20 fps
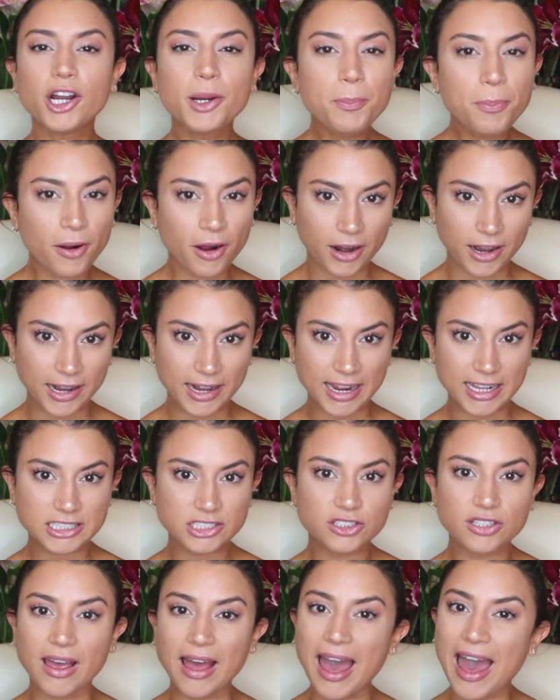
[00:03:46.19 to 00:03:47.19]
her part
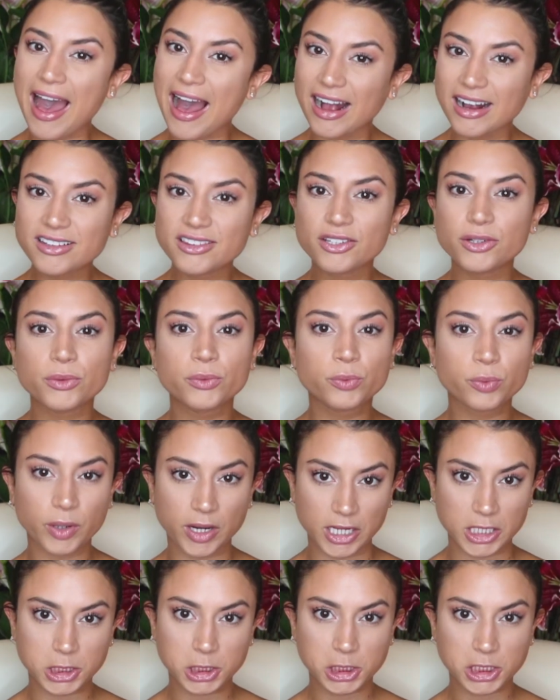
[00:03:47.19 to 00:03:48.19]
is to act
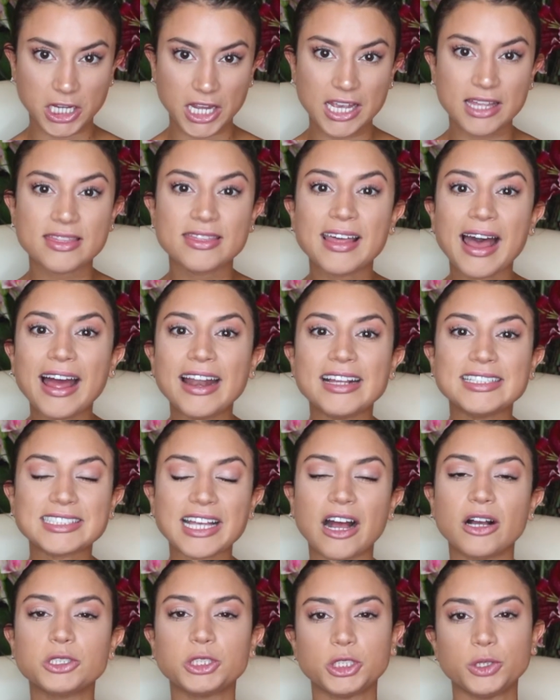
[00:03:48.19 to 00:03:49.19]
rich, and that is
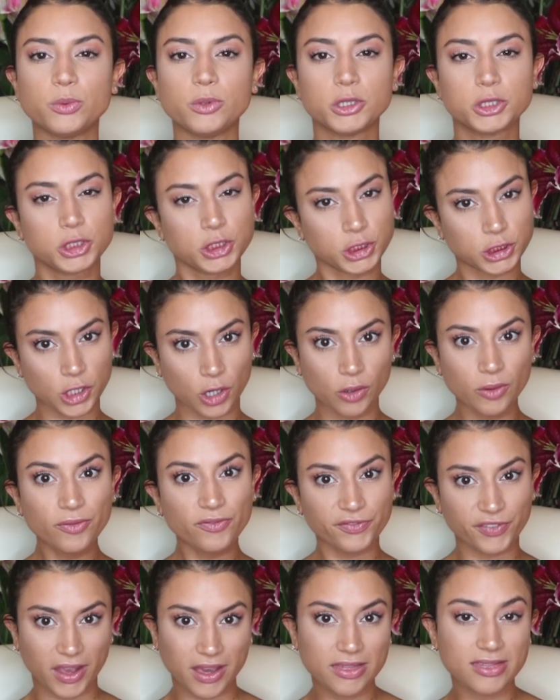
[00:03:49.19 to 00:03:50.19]
how she will show
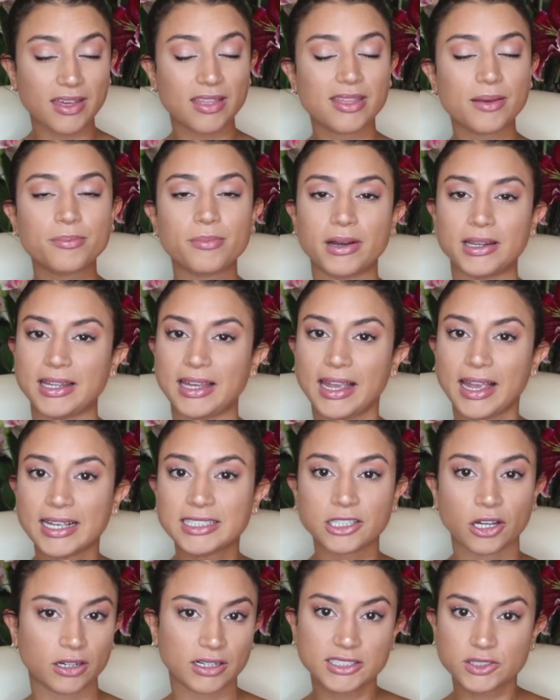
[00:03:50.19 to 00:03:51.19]
faith that the money
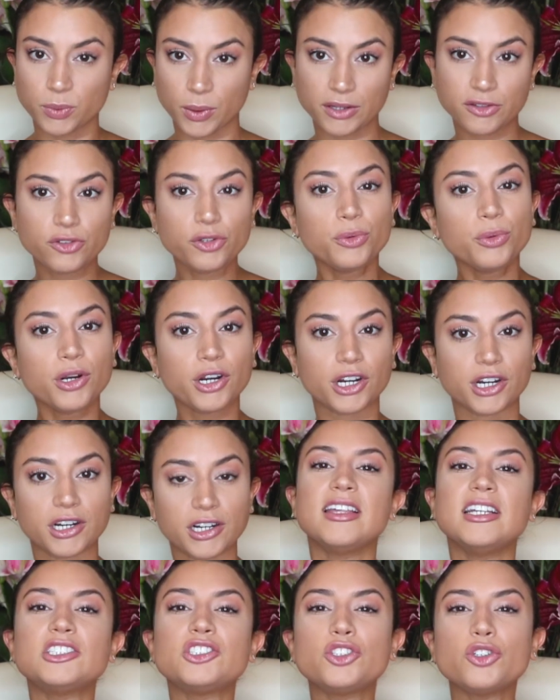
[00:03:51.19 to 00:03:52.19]
is on its way to her.
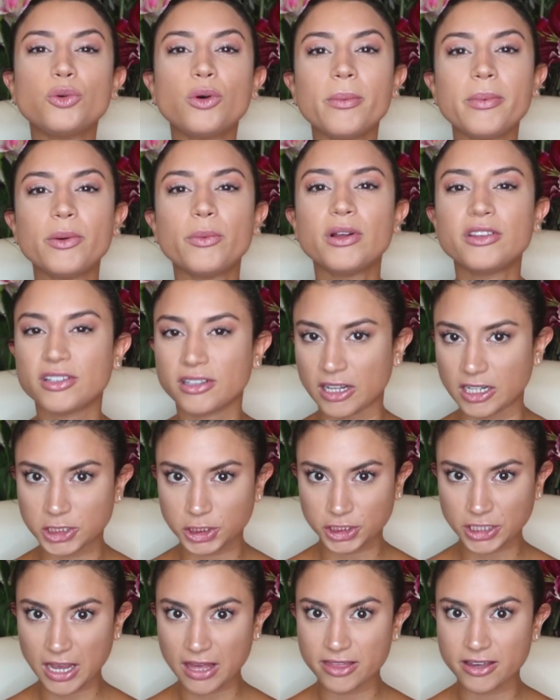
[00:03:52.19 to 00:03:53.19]
These two women went to
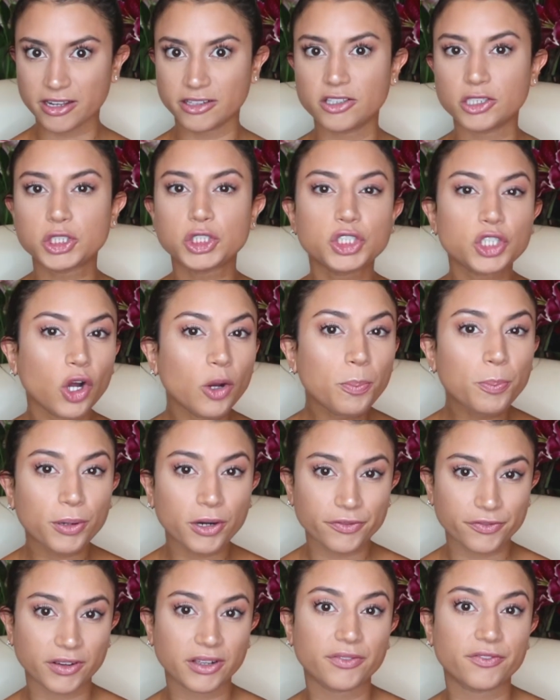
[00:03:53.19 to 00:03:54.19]
lunch together, and to show
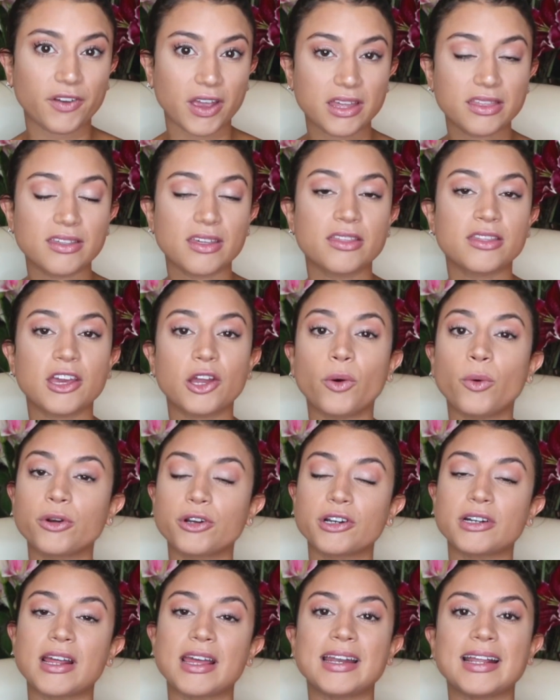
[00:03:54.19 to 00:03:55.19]
perfect faith, they
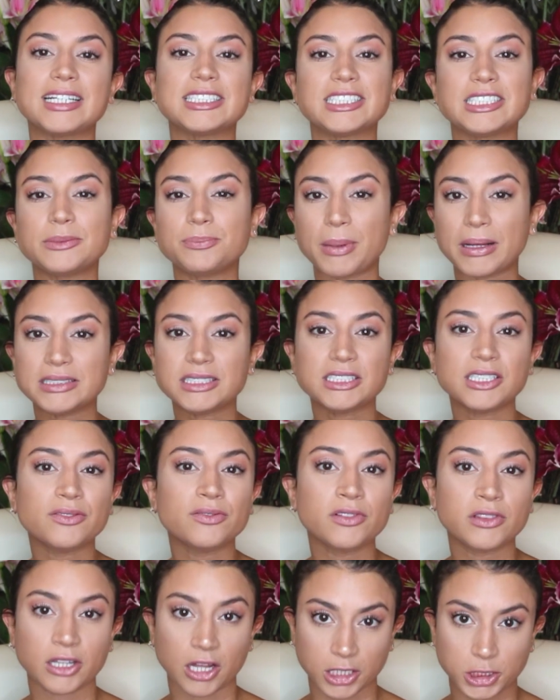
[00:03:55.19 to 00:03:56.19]
ordered an
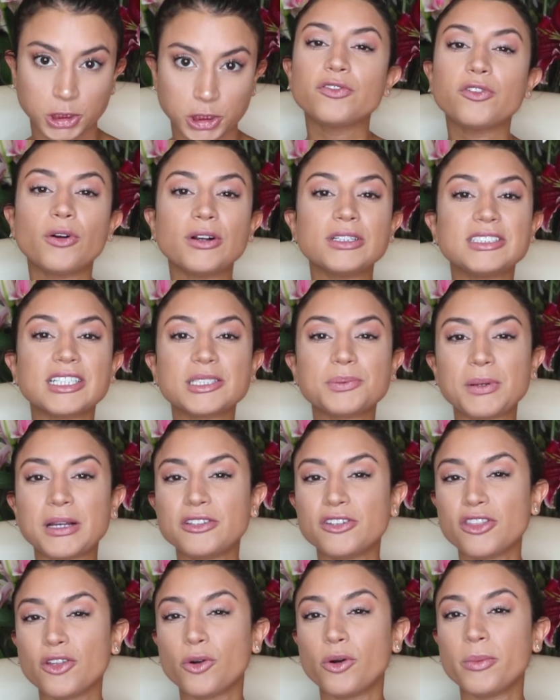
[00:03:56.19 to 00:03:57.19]
expensive lunch. Florence
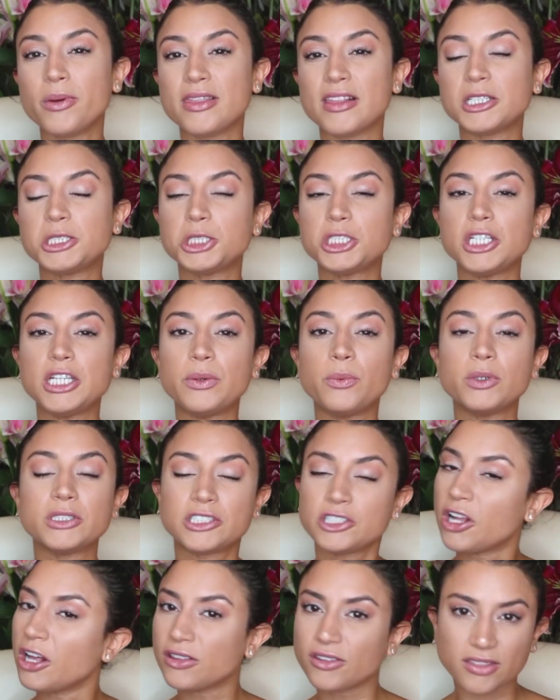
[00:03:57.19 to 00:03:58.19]
explained to the woman that she
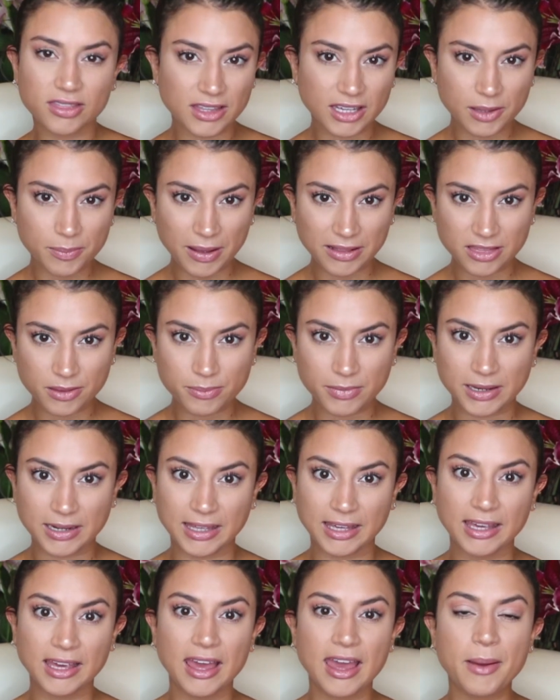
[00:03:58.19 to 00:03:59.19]
was not to think about the
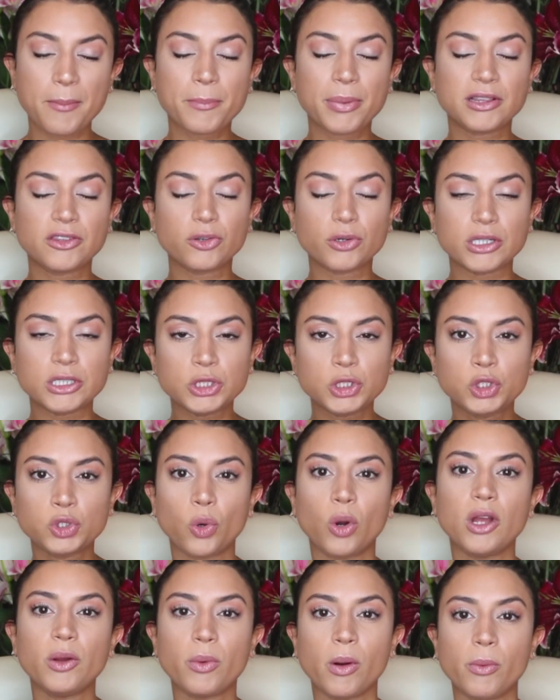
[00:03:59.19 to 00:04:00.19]
money, but to enjoy